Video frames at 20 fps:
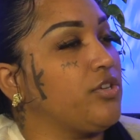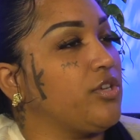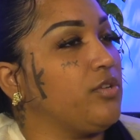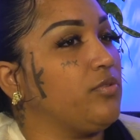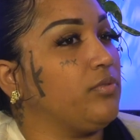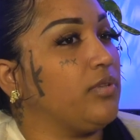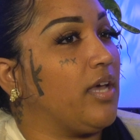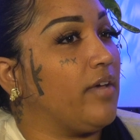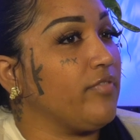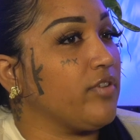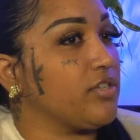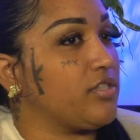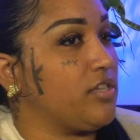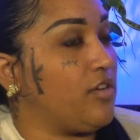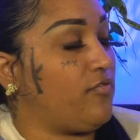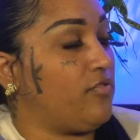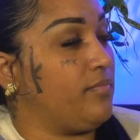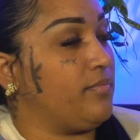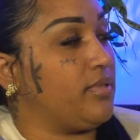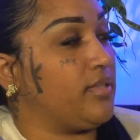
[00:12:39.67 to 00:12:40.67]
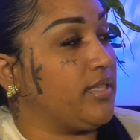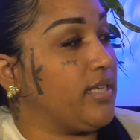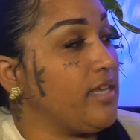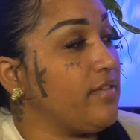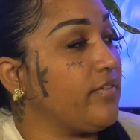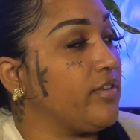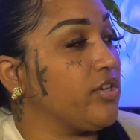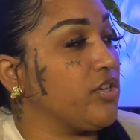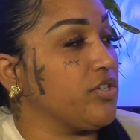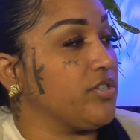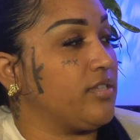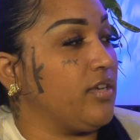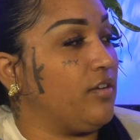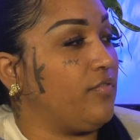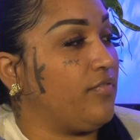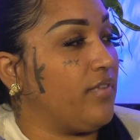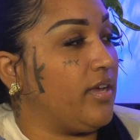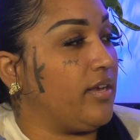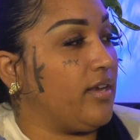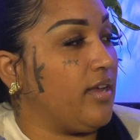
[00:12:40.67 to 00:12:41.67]
you love yourself and believe in
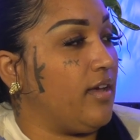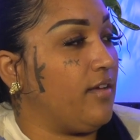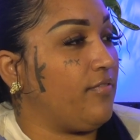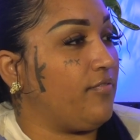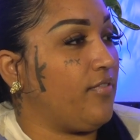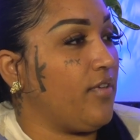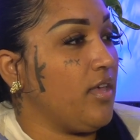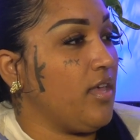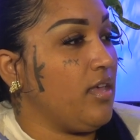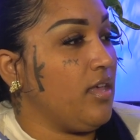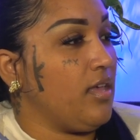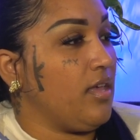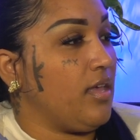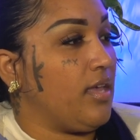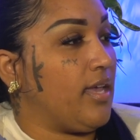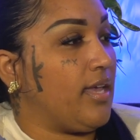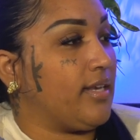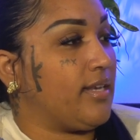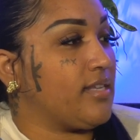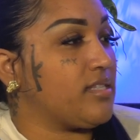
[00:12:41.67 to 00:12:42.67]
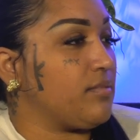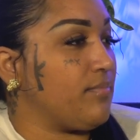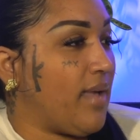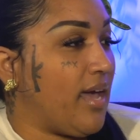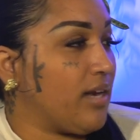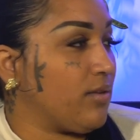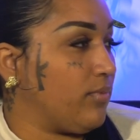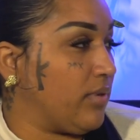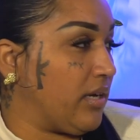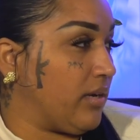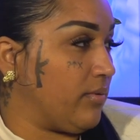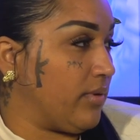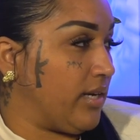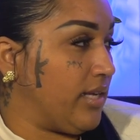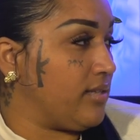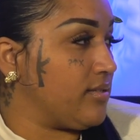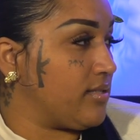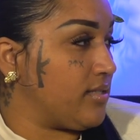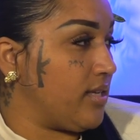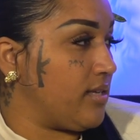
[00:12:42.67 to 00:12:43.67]
yourself enough, it doesn't matter what anyone
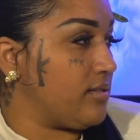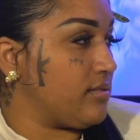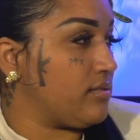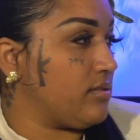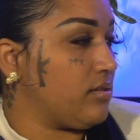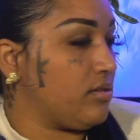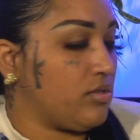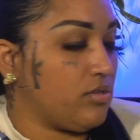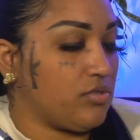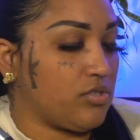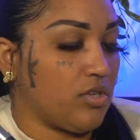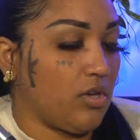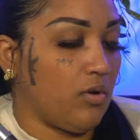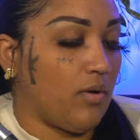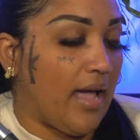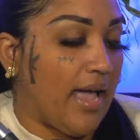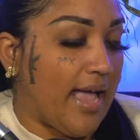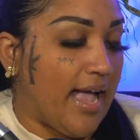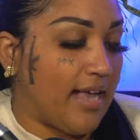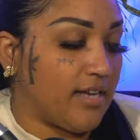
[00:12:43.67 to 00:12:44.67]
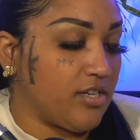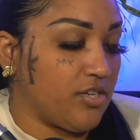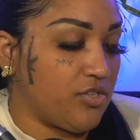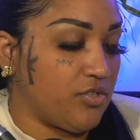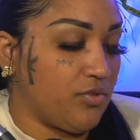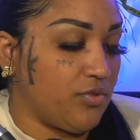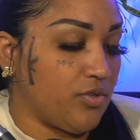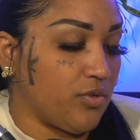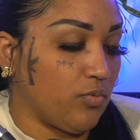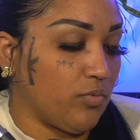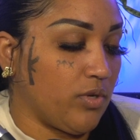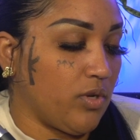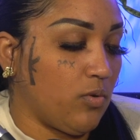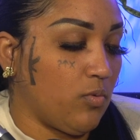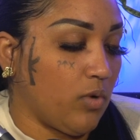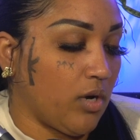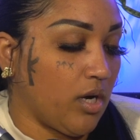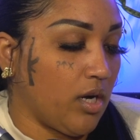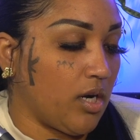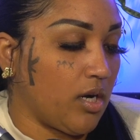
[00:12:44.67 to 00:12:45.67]
else says. So I had to do the real
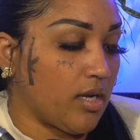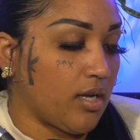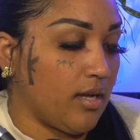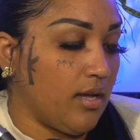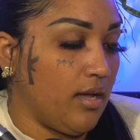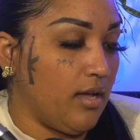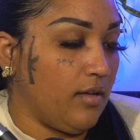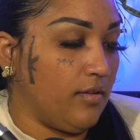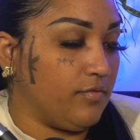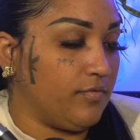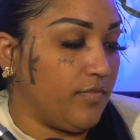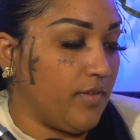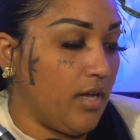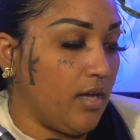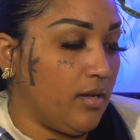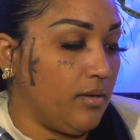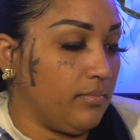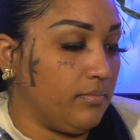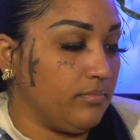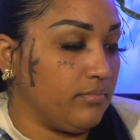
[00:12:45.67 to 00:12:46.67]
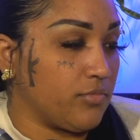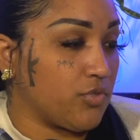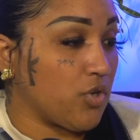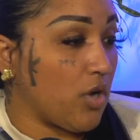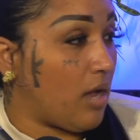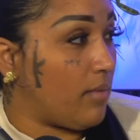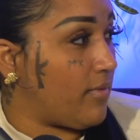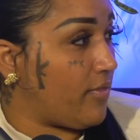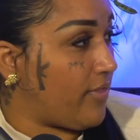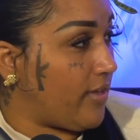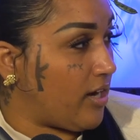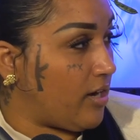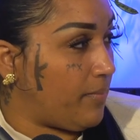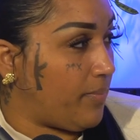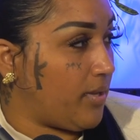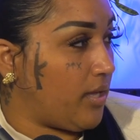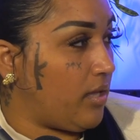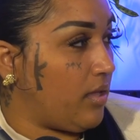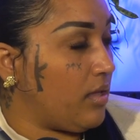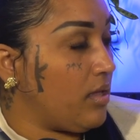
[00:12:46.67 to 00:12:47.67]
work of trauma
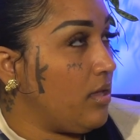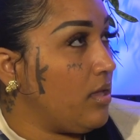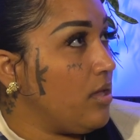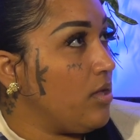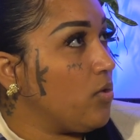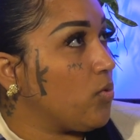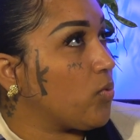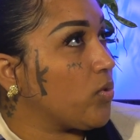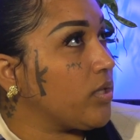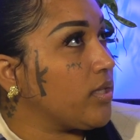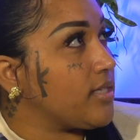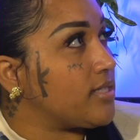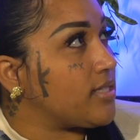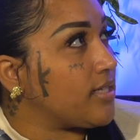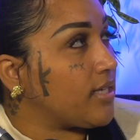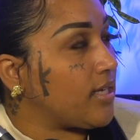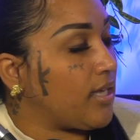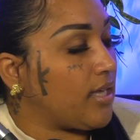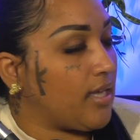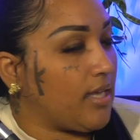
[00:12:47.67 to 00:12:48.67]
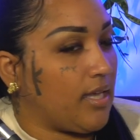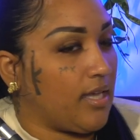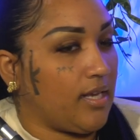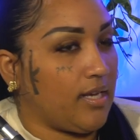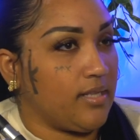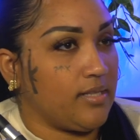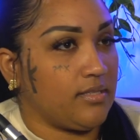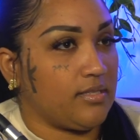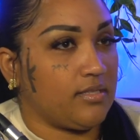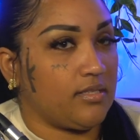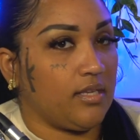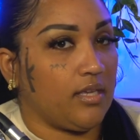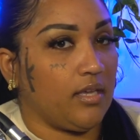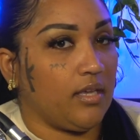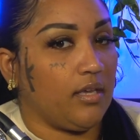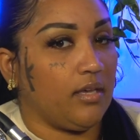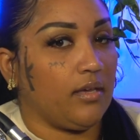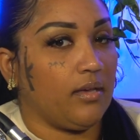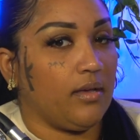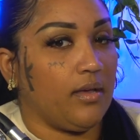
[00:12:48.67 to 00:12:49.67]
therapy, really digging in and
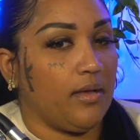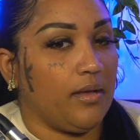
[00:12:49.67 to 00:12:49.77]
seeing